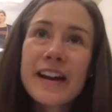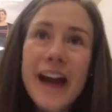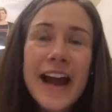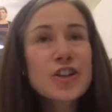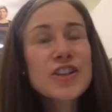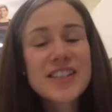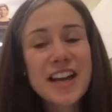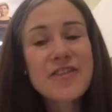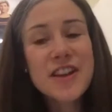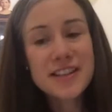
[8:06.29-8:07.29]
actually
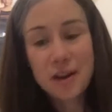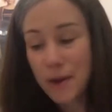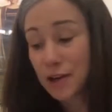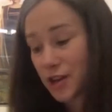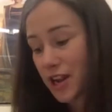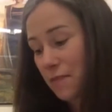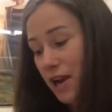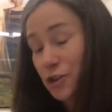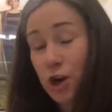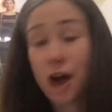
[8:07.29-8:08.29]
said this in
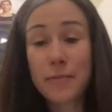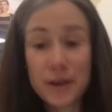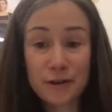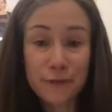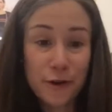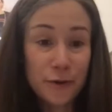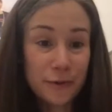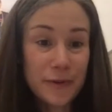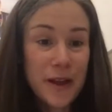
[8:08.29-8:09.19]
my job interview,